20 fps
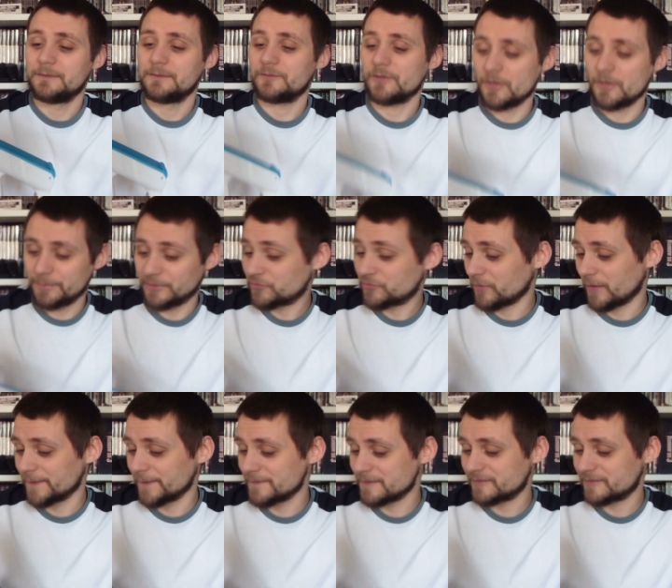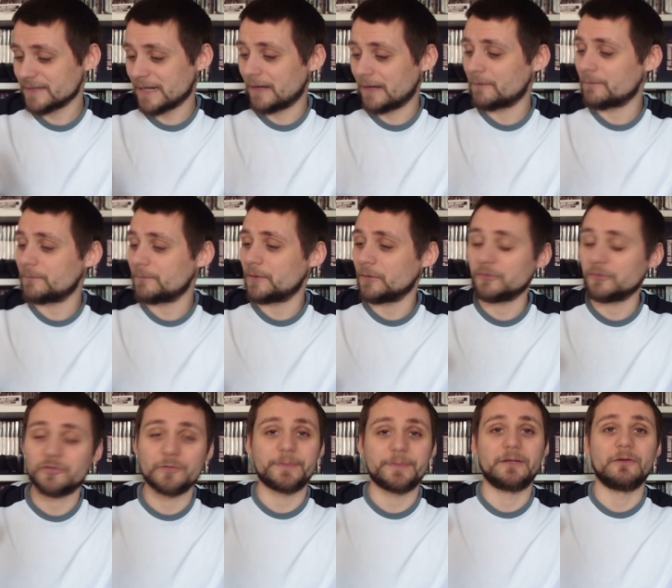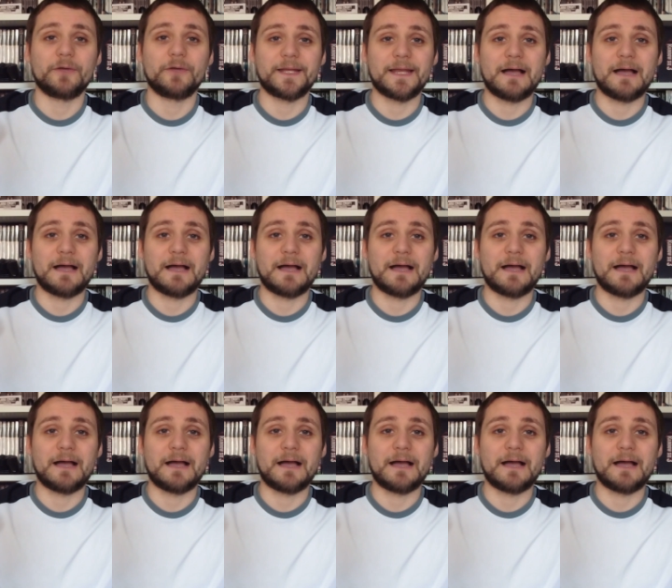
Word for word: So I'll be trying this out. We'll also be looking